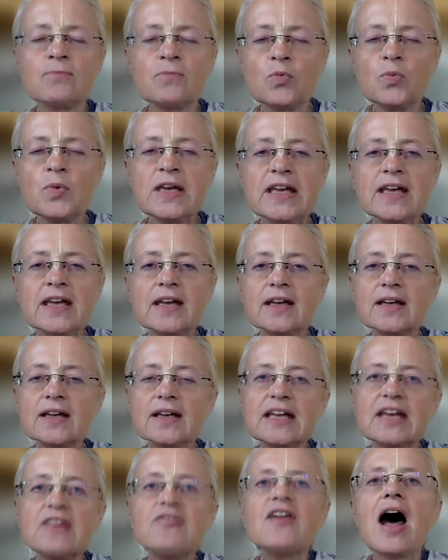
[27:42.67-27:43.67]
we
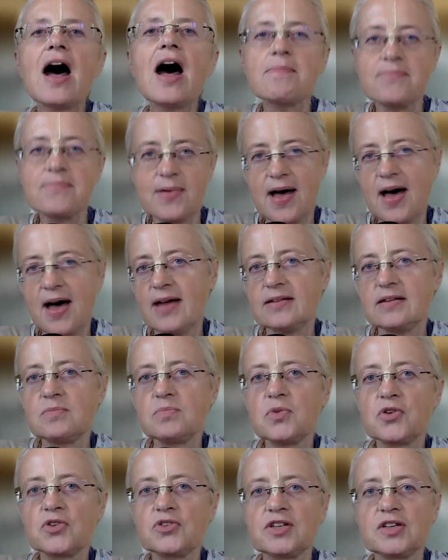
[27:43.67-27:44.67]
give up other
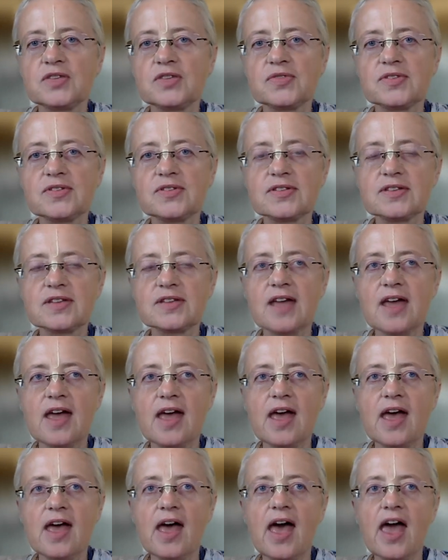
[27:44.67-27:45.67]
motives
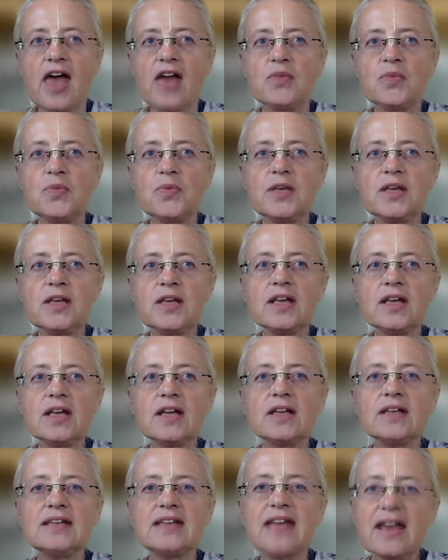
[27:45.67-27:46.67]
and
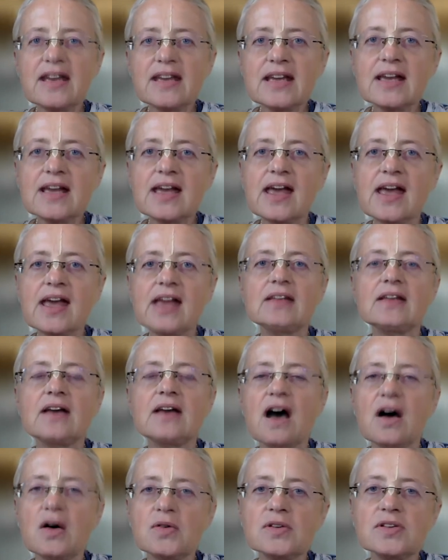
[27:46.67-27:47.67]
we dedicate
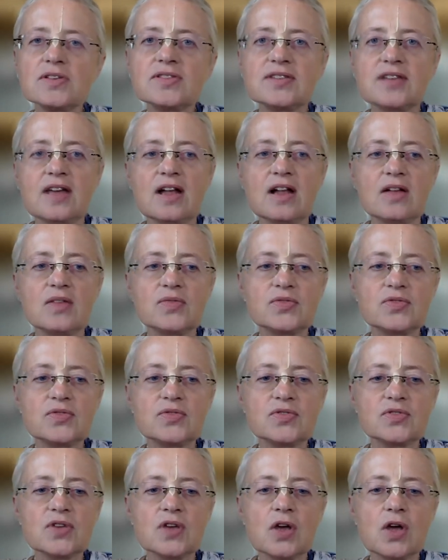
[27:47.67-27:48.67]

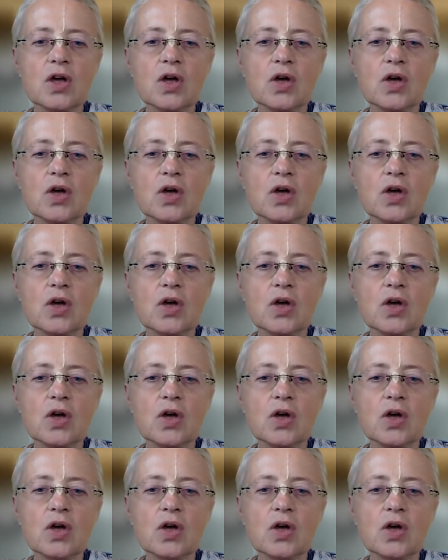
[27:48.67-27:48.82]
ourselves